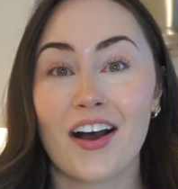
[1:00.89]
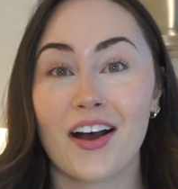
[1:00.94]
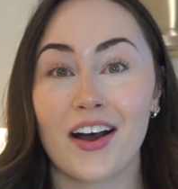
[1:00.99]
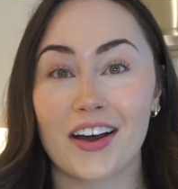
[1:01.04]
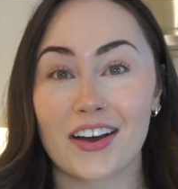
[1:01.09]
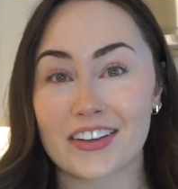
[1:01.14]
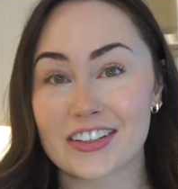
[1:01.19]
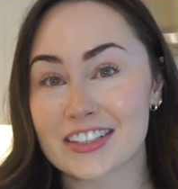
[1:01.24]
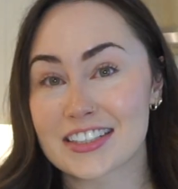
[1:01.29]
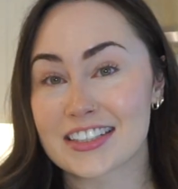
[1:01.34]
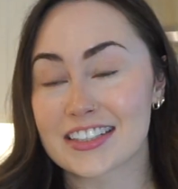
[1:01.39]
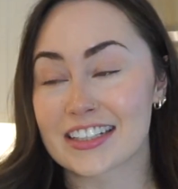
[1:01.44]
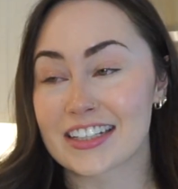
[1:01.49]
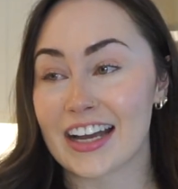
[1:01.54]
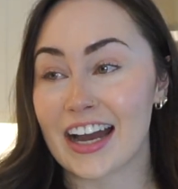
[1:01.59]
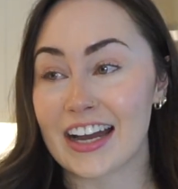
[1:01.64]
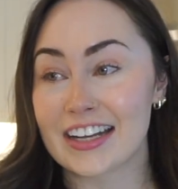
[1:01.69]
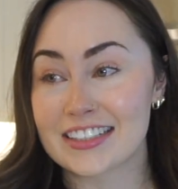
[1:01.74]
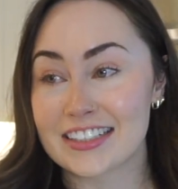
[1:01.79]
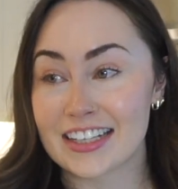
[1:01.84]
Honestly,
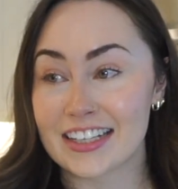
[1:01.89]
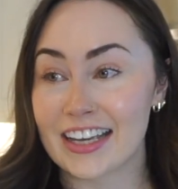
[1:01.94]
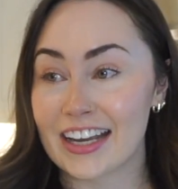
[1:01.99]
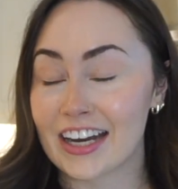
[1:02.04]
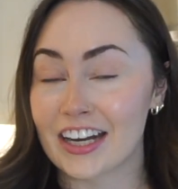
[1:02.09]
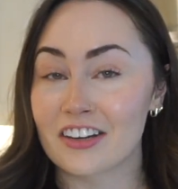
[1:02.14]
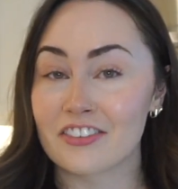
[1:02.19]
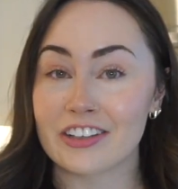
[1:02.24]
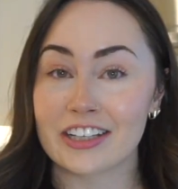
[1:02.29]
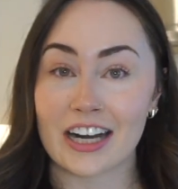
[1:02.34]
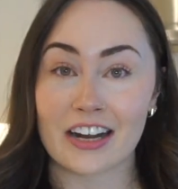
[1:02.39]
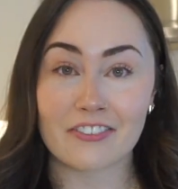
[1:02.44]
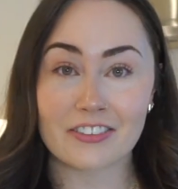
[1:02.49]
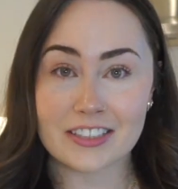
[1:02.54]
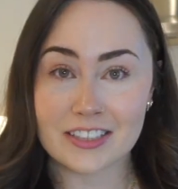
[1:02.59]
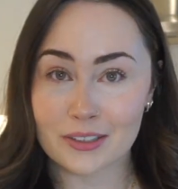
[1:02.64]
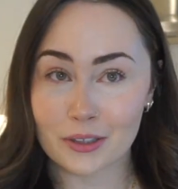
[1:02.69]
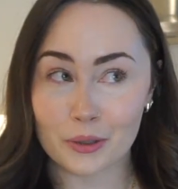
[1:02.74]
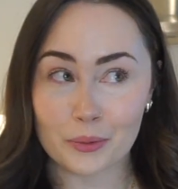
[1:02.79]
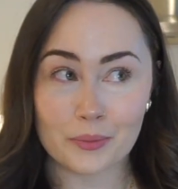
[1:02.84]
I take care of it every
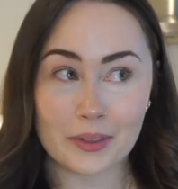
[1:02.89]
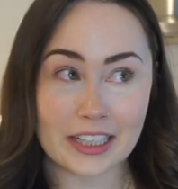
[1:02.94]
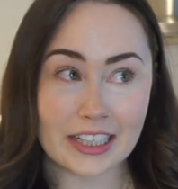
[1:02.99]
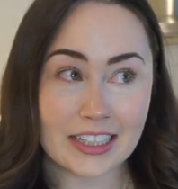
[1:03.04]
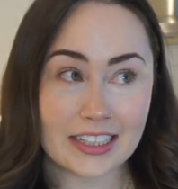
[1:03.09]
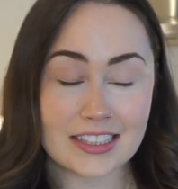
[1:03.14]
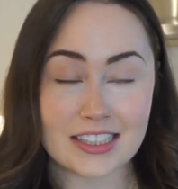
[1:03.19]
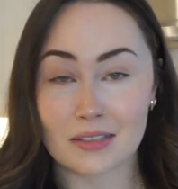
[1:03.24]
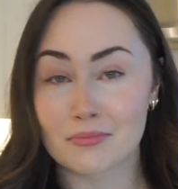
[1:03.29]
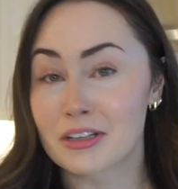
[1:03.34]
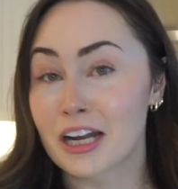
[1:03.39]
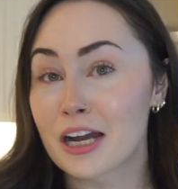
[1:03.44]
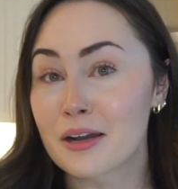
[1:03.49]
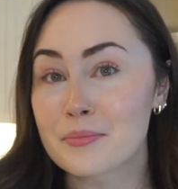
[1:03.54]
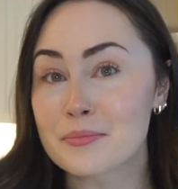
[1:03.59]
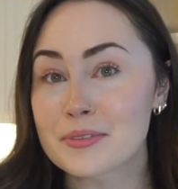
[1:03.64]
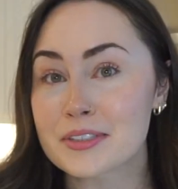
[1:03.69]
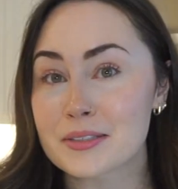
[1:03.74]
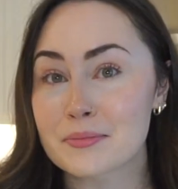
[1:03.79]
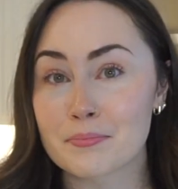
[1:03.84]
single week,
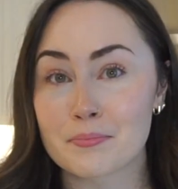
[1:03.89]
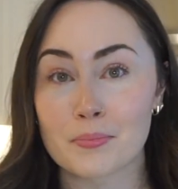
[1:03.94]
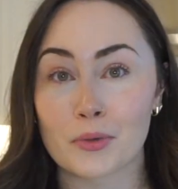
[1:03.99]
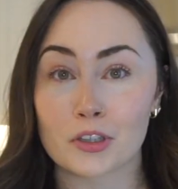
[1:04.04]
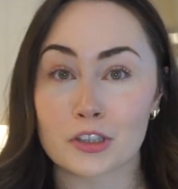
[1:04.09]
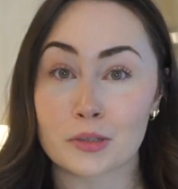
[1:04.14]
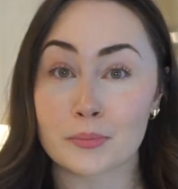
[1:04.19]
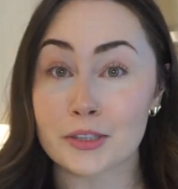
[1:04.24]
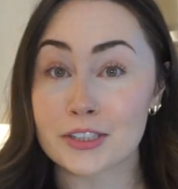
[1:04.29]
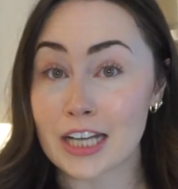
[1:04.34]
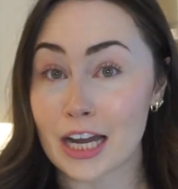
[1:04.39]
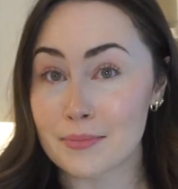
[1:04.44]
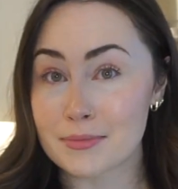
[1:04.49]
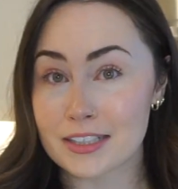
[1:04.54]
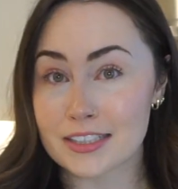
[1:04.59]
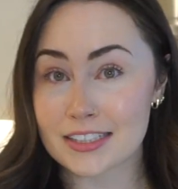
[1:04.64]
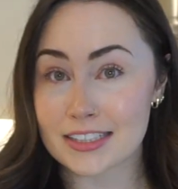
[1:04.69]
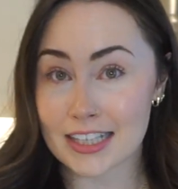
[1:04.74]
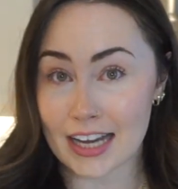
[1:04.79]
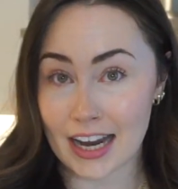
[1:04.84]
sometimes multiple times
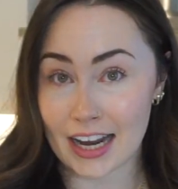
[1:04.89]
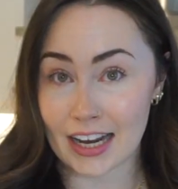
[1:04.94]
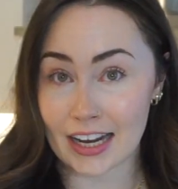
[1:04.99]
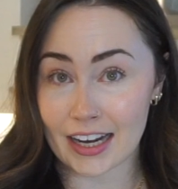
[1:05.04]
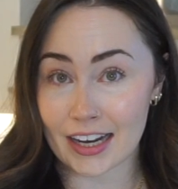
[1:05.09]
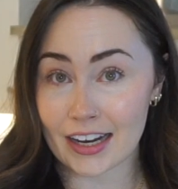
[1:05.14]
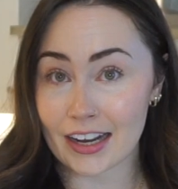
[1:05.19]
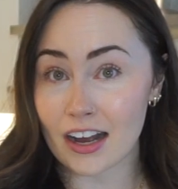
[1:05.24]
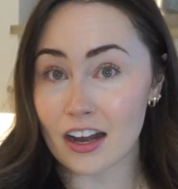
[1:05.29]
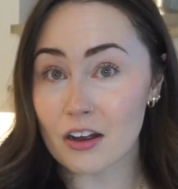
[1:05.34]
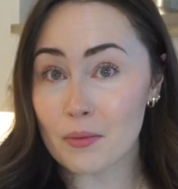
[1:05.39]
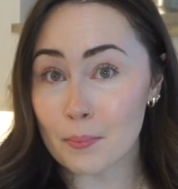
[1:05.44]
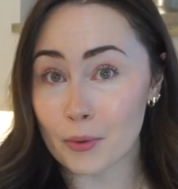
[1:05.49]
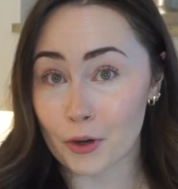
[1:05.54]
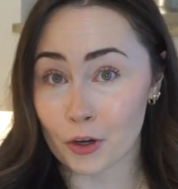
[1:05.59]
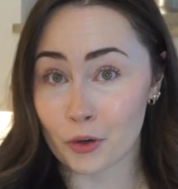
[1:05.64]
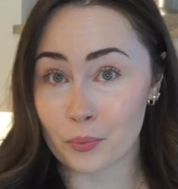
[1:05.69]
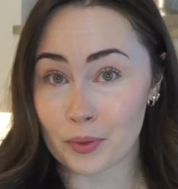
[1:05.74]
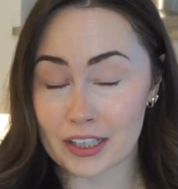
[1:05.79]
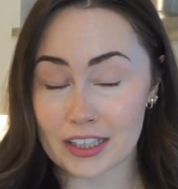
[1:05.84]
a day
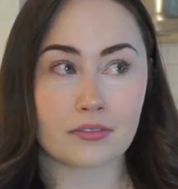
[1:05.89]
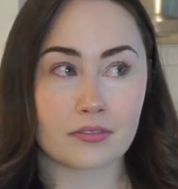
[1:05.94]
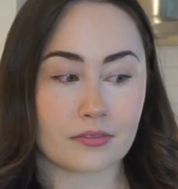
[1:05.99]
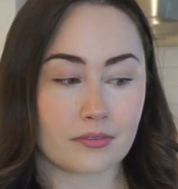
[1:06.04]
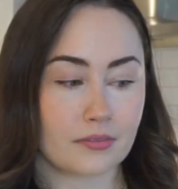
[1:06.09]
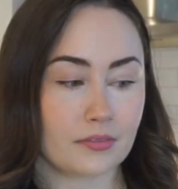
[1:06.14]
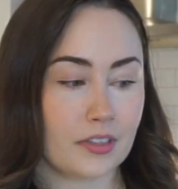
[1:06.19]
per week.